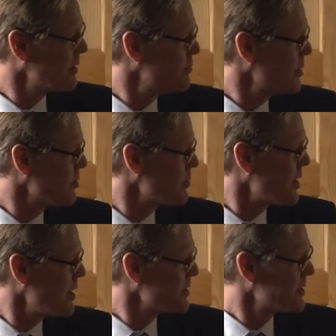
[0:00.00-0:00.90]
a bit more
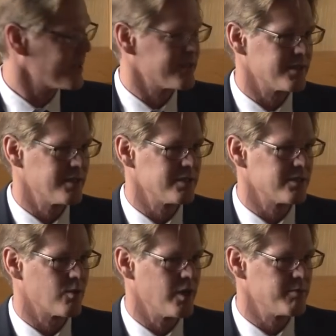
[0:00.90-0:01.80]
promising is that this
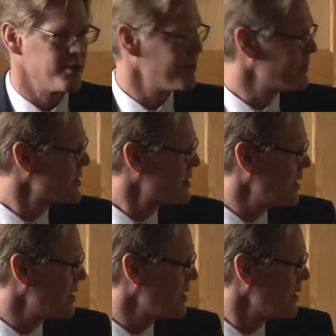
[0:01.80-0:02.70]
is quite a bit
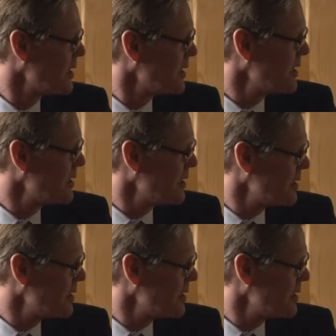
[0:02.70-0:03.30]
overstated in,